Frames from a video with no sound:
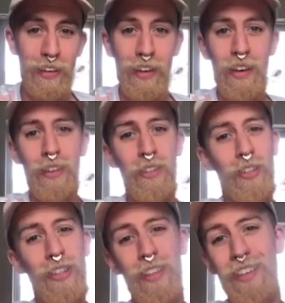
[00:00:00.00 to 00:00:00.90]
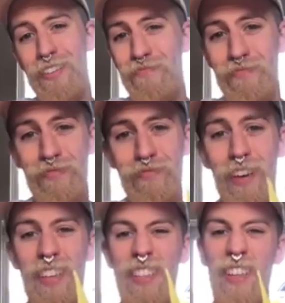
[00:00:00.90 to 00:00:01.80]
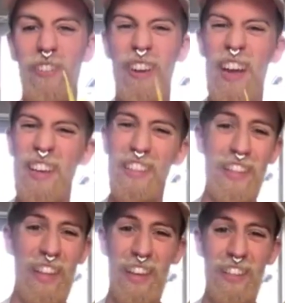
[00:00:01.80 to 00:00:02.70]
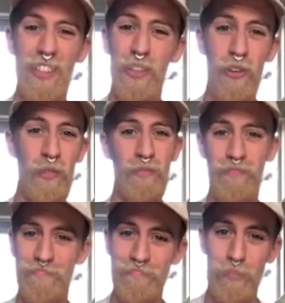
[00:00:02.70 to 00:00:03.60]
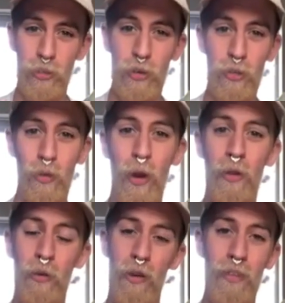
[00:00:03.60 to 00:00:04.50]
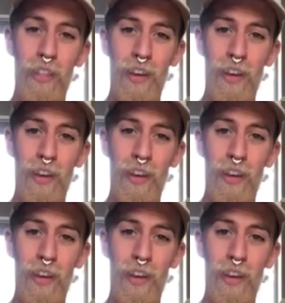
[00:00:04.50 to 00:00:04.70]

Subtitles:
just as a nice little relaxing thing to do, just whilst we're going through everything.